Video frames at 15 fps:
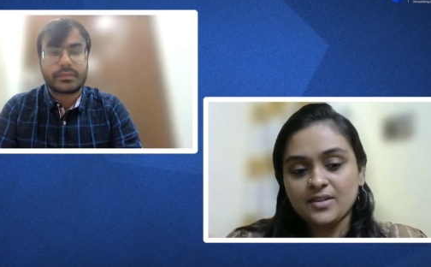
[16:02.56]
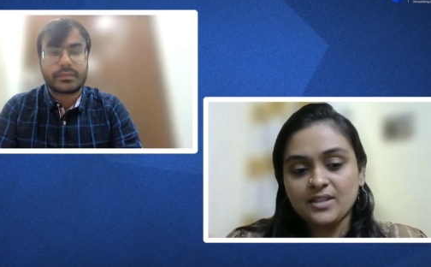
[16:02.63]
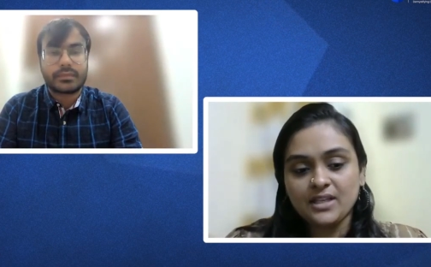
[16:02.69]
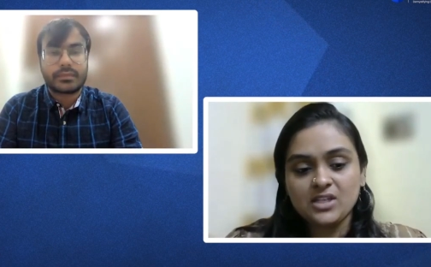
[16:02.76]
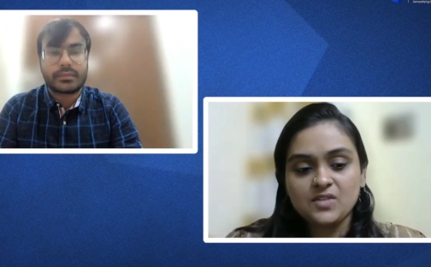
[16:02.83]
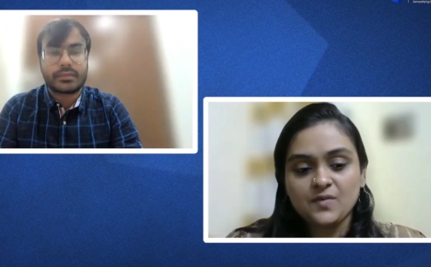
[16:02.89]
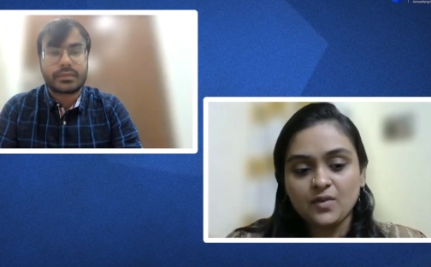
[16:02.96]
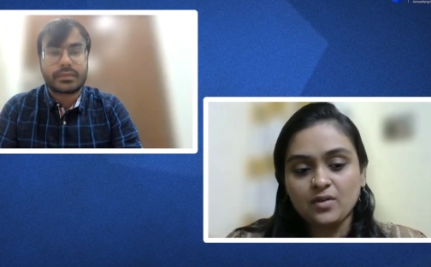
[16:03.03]

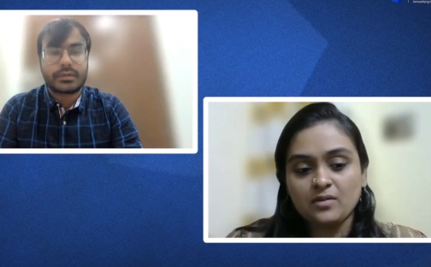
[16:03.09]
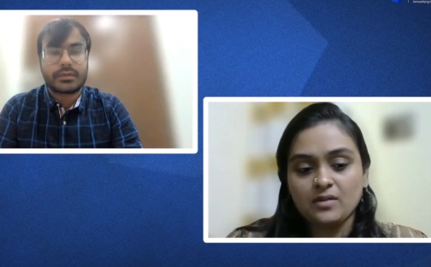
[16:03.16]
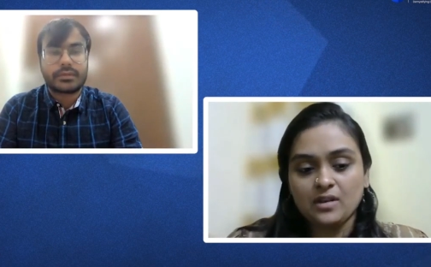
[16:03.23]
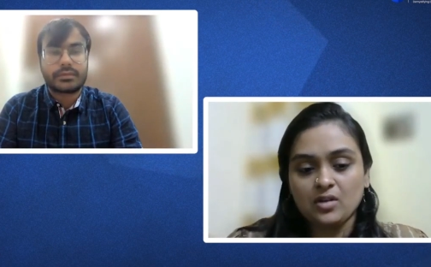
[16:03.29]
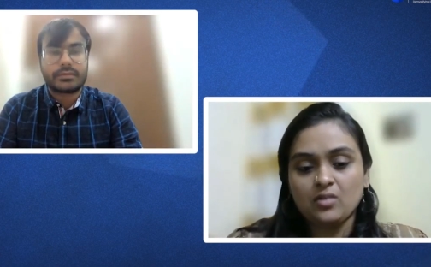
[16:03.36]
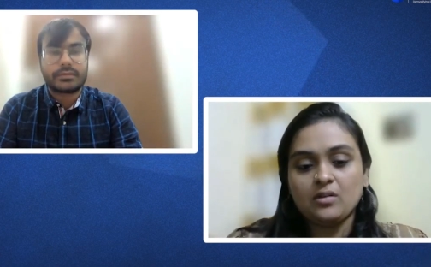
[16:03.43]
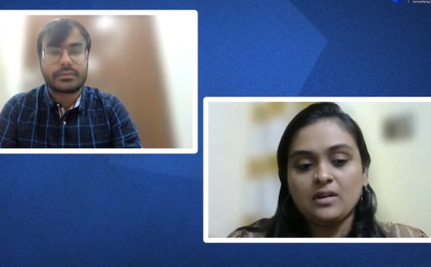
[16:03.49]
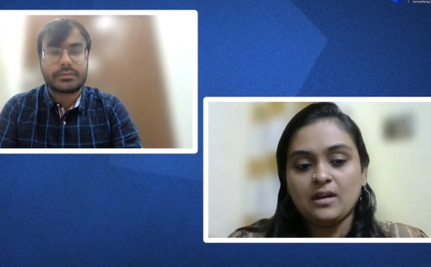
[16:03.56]
Speaker 1: Ritesh for,
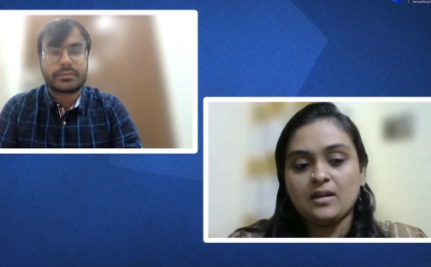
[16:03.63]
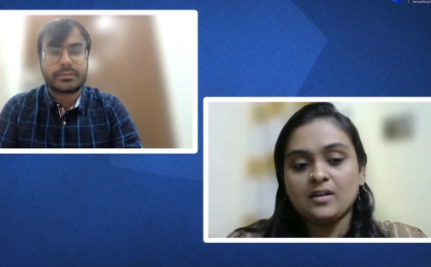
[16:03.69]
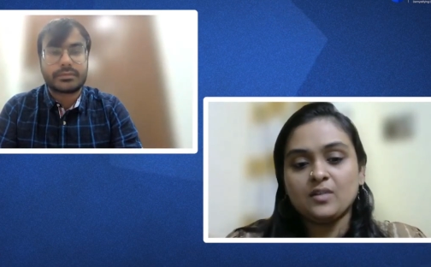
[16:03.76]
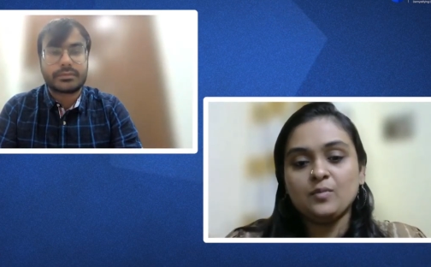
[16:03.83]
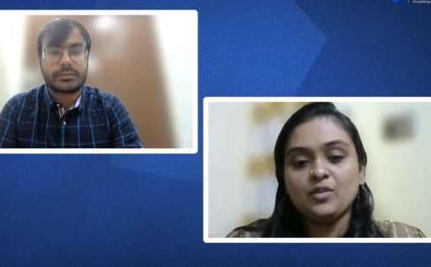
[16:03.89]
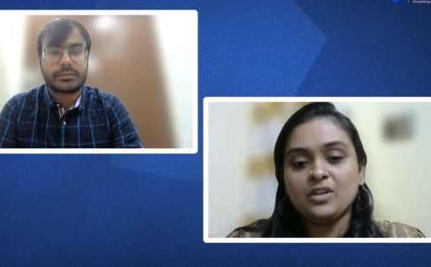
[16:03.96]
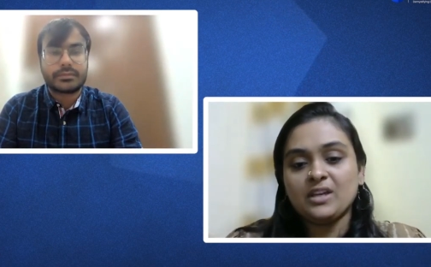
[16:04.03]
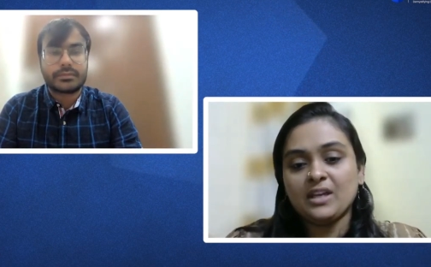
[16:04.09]
you know, in our
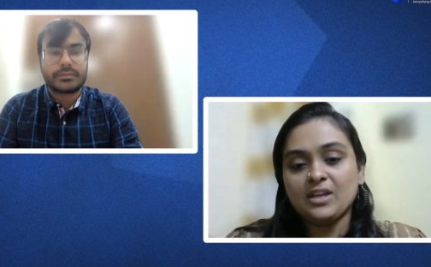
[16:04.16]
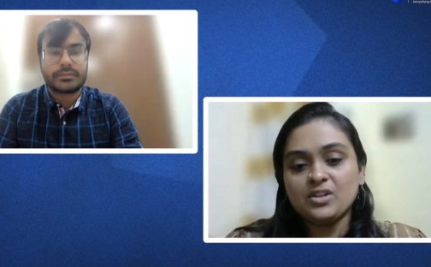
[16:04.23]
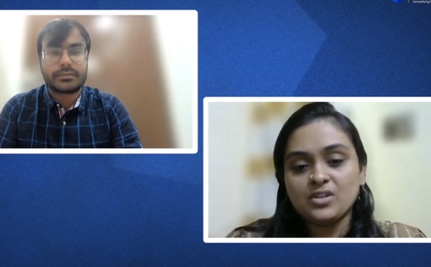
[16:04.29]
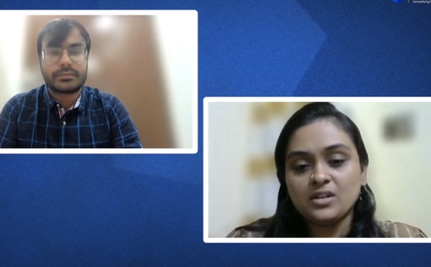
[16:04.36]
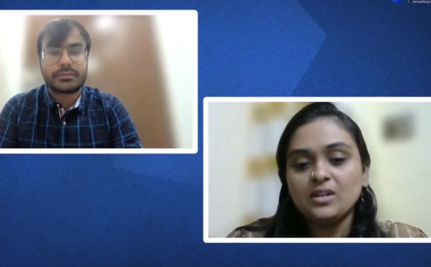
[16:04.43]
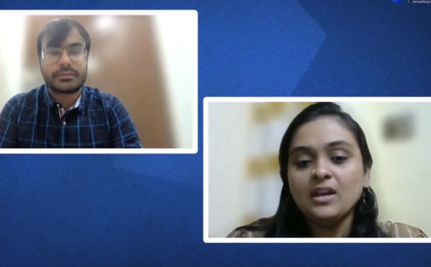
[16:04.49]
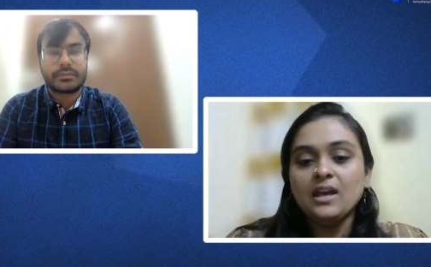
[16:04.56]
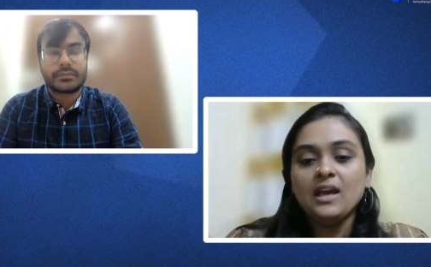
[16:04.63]

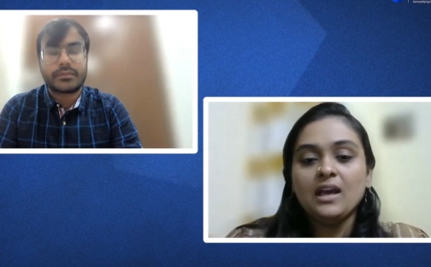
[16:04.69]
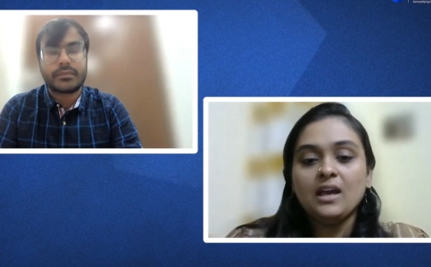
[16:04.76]
communication,